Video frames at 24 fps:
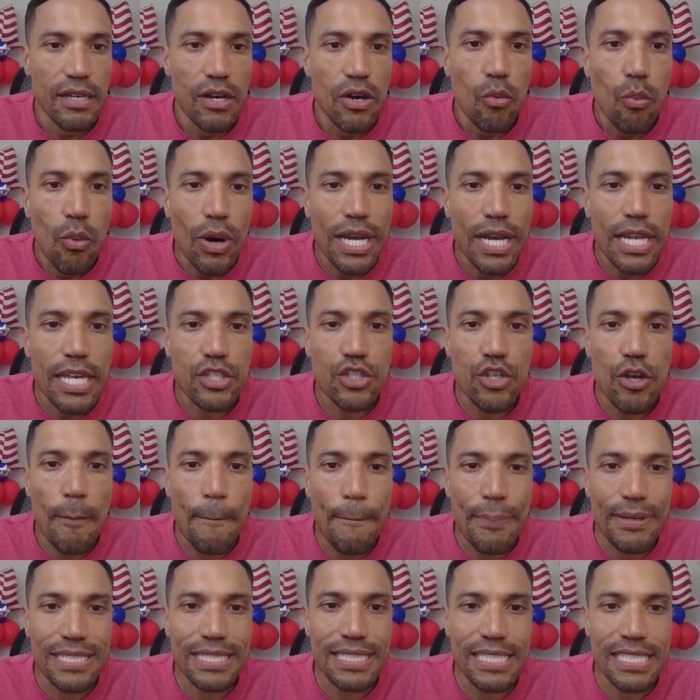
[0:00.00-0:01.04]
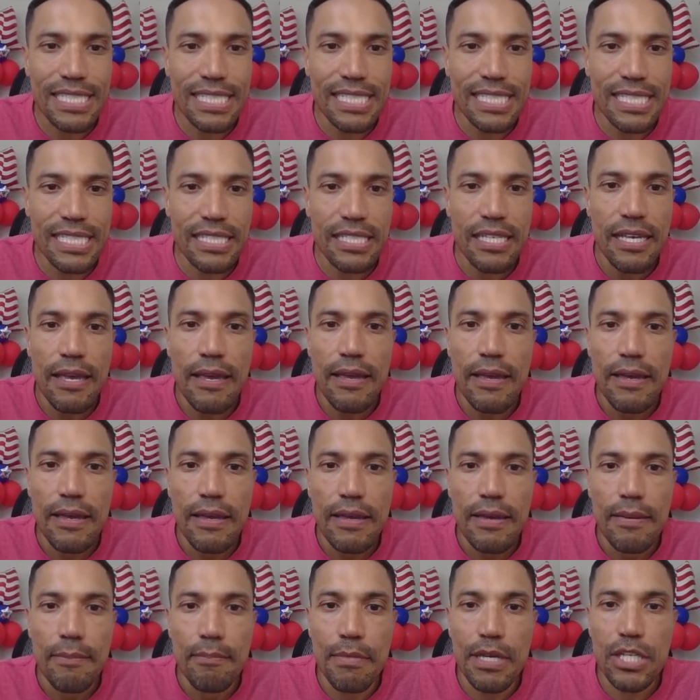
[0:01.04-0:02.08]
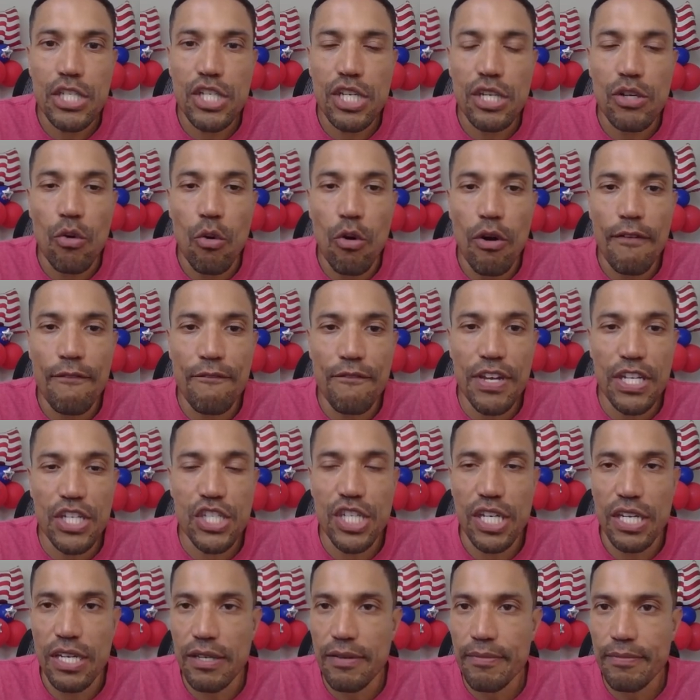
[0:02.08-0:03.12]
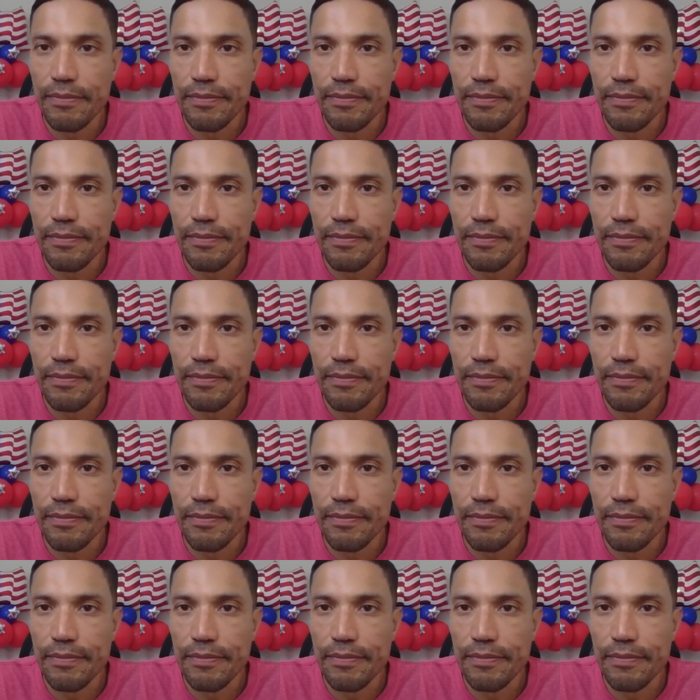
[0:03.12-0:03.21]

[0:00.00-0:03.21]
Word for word: What is your business's mission or vision?